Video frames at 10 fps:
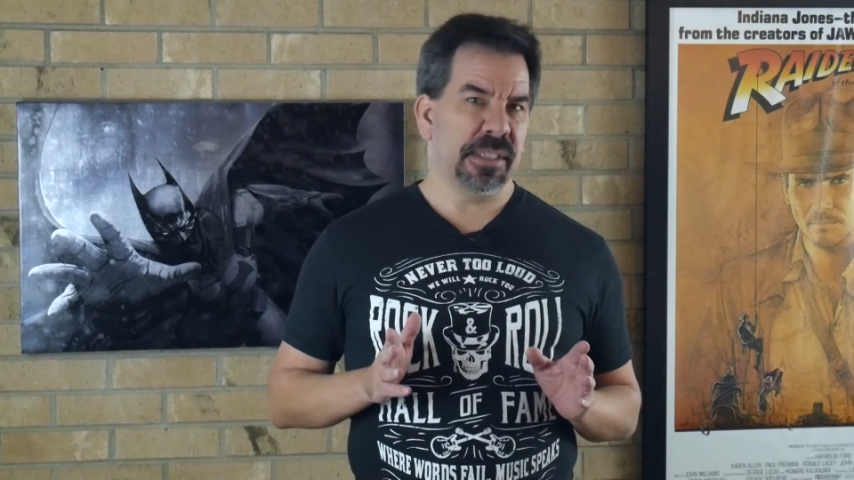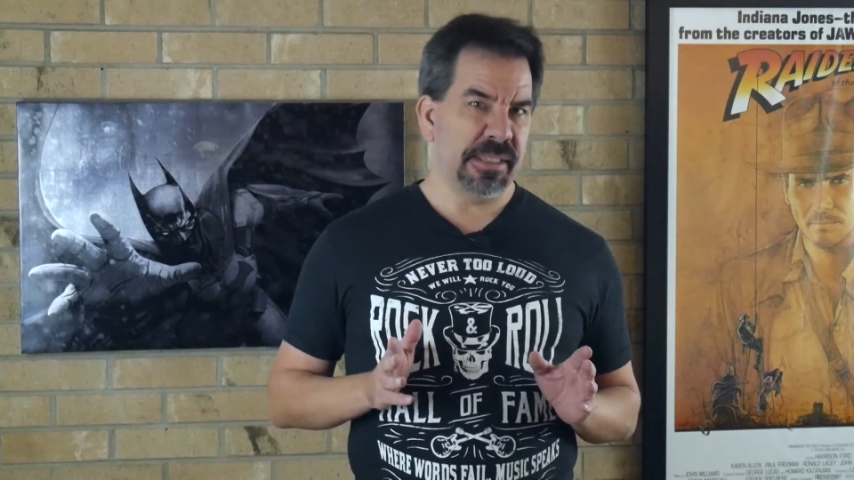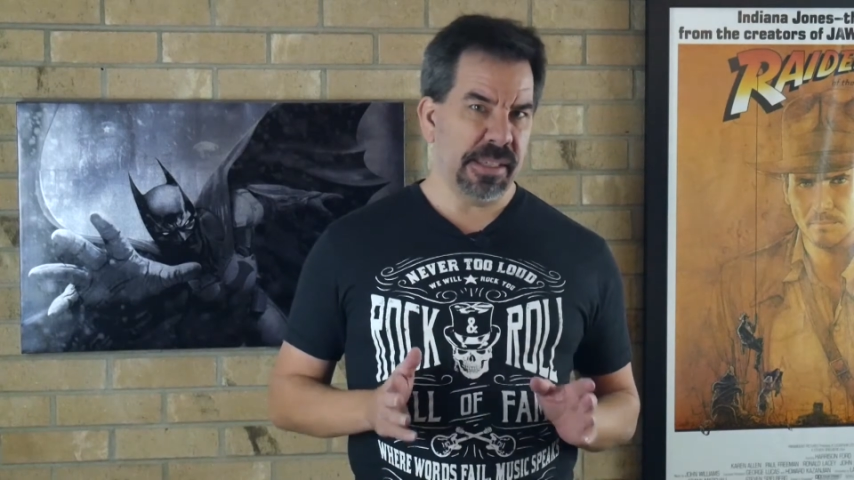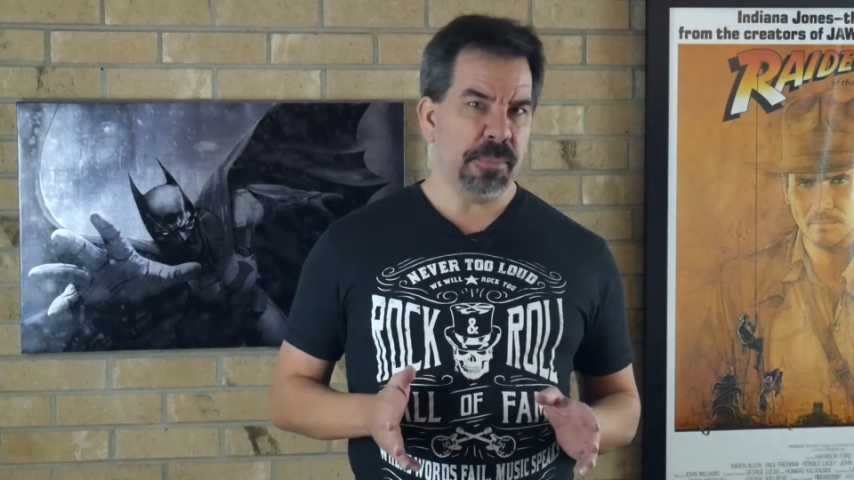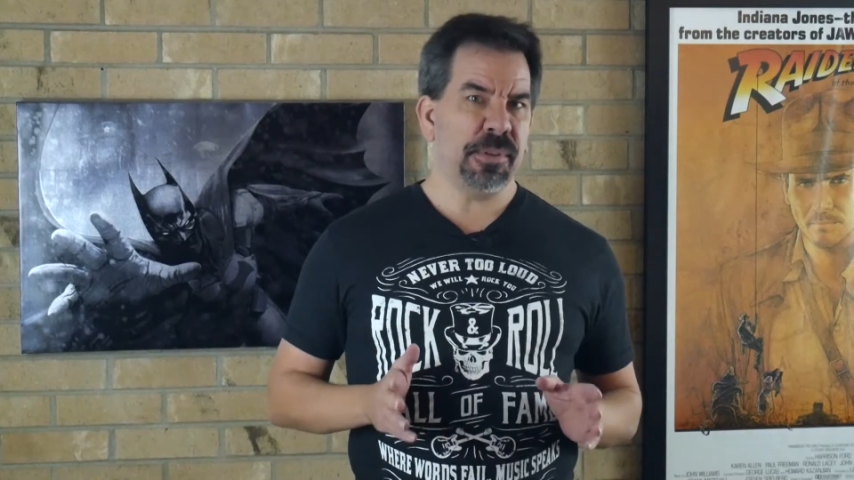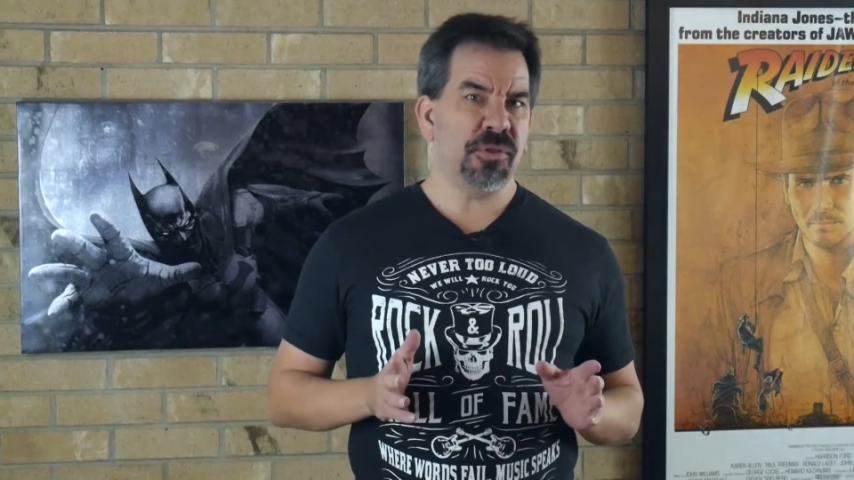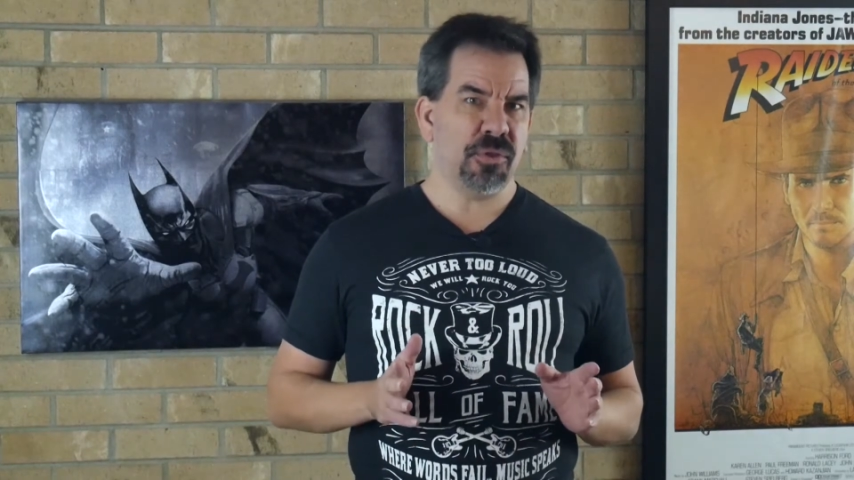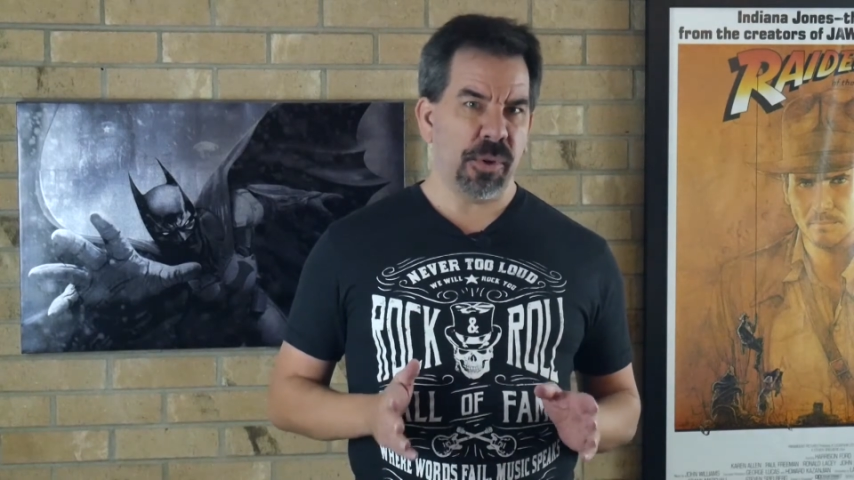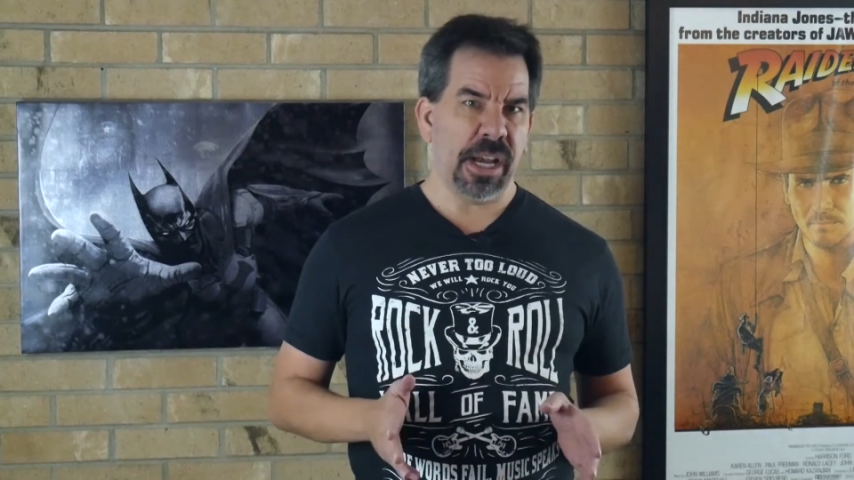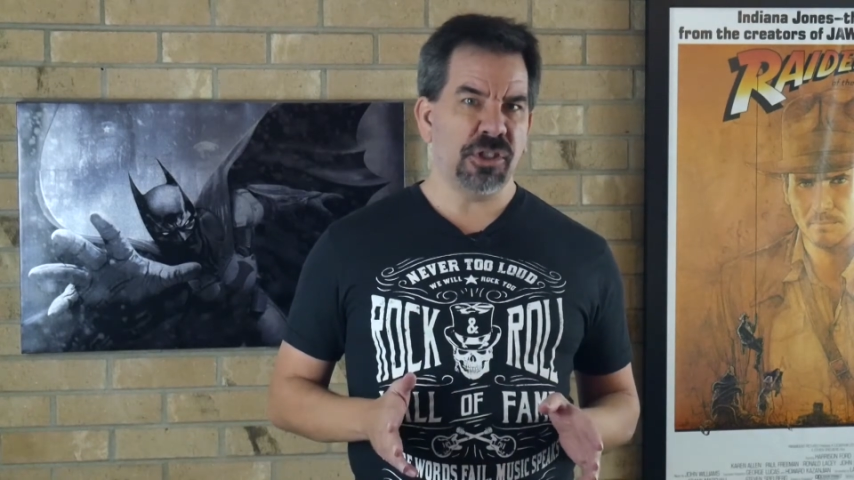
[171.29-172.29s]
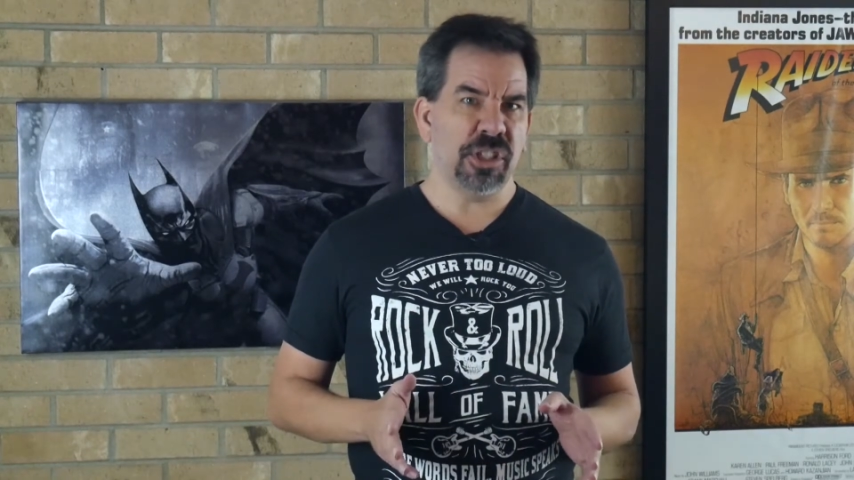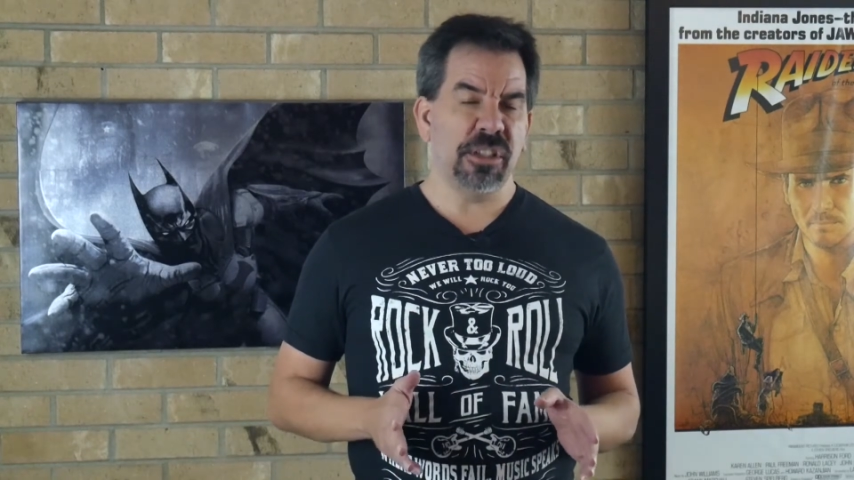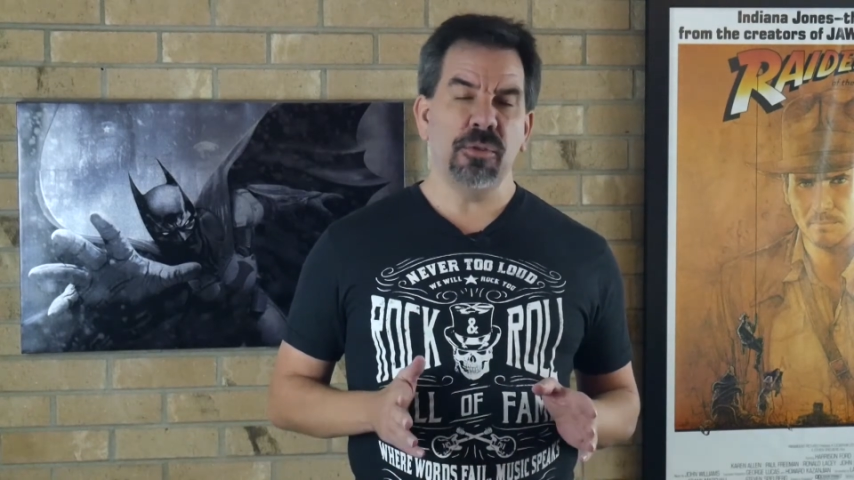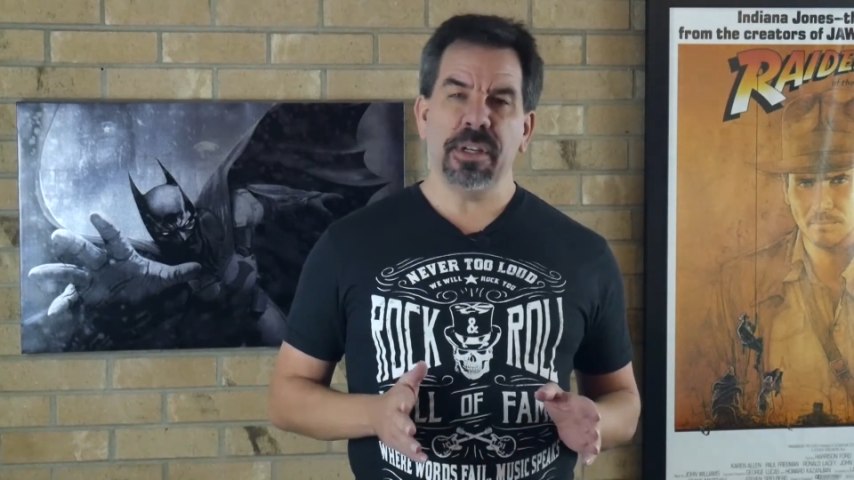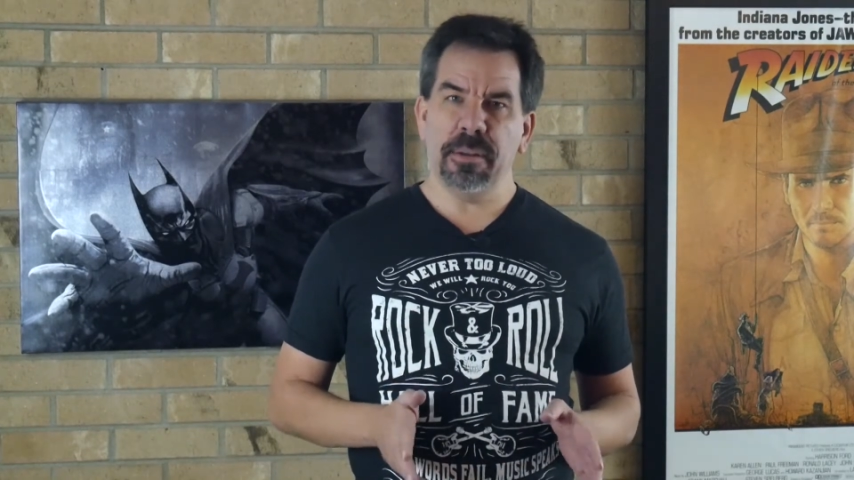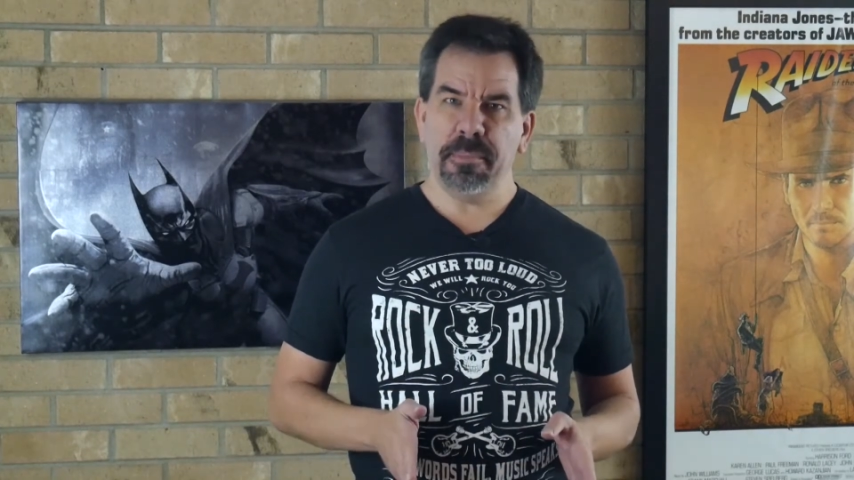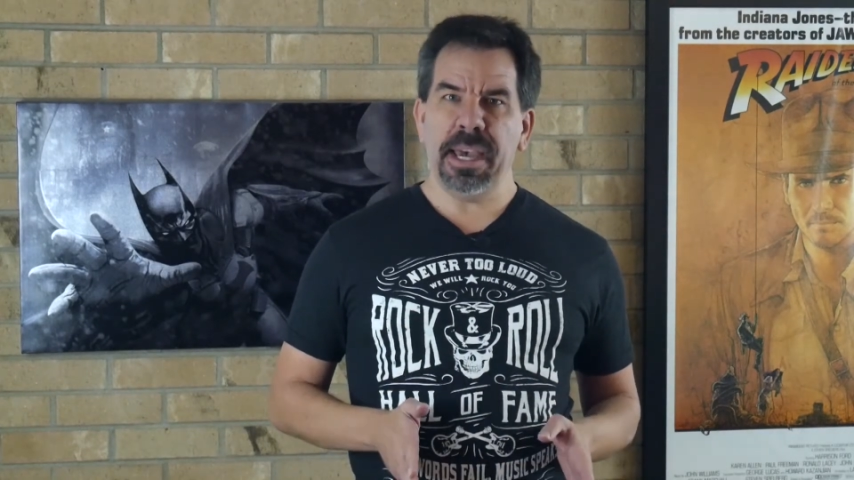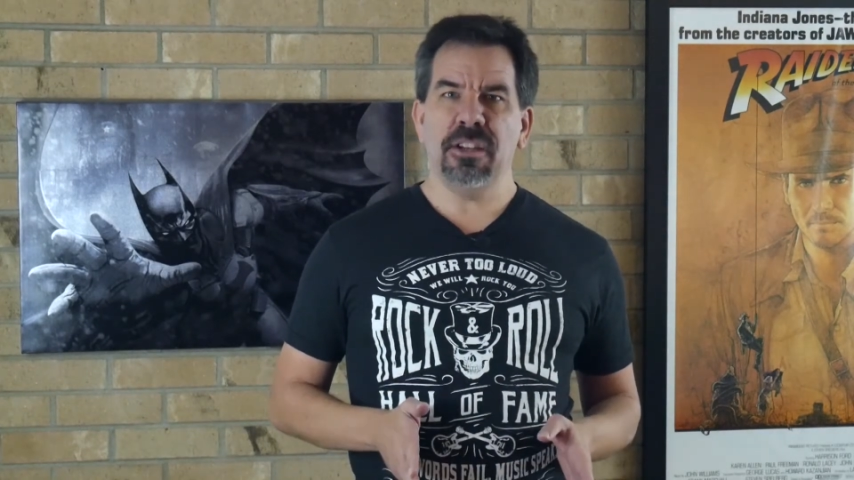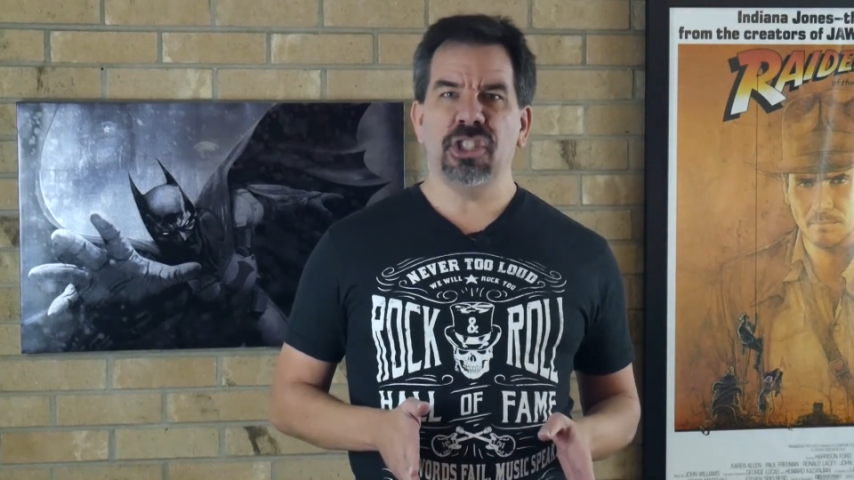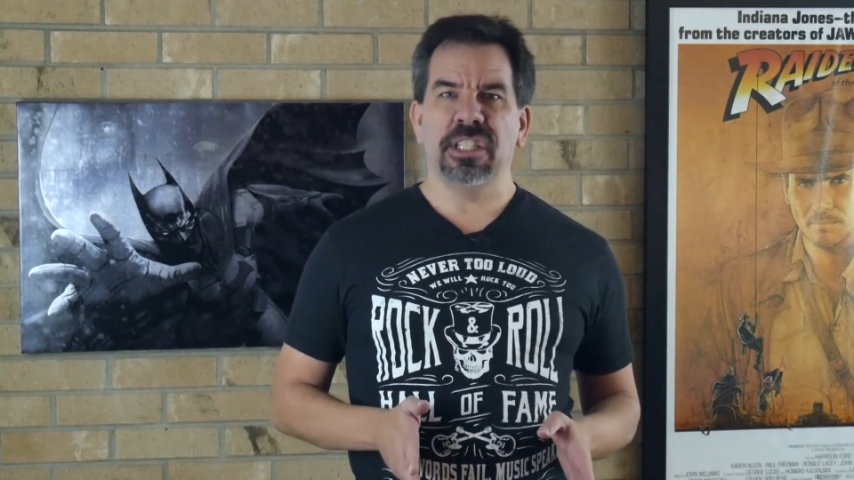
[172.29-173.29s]
the deepest tragedy you can
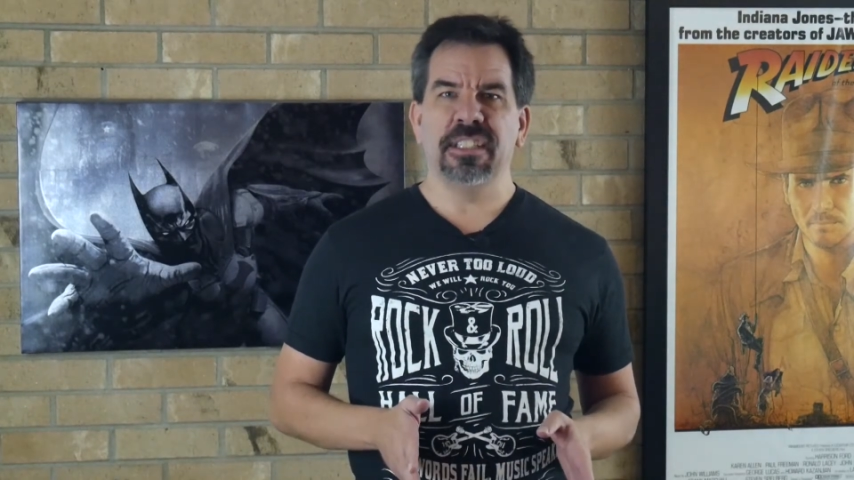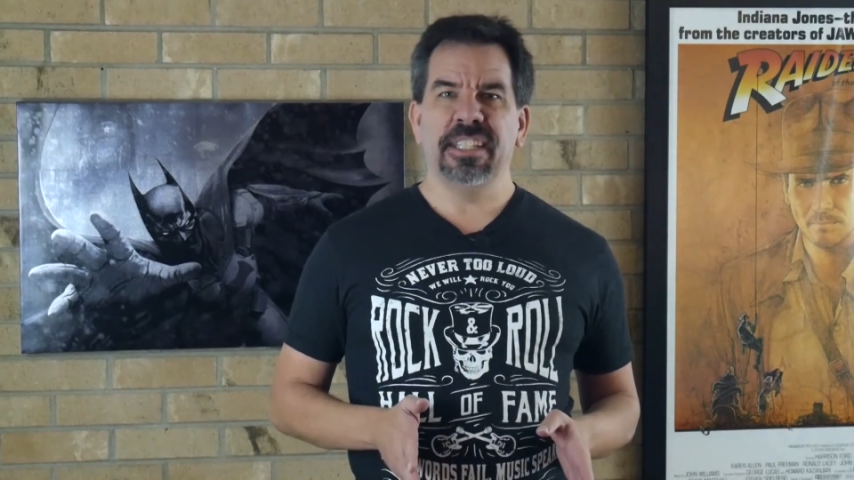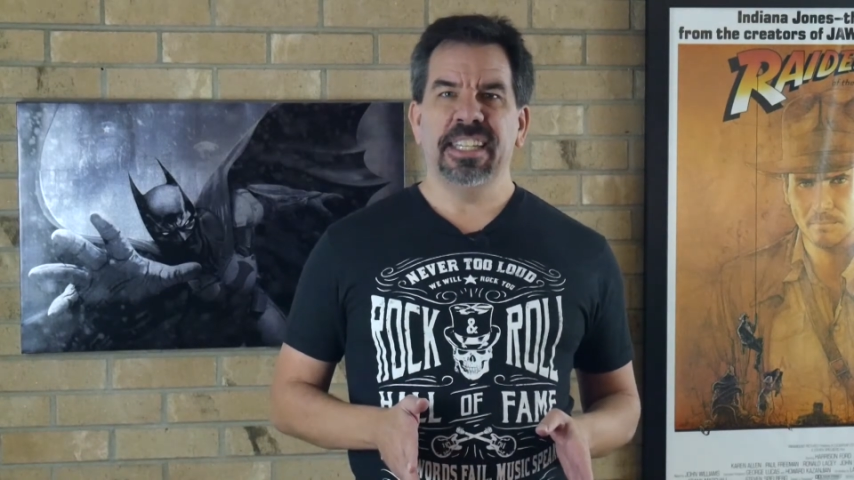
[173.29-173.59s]
imagine,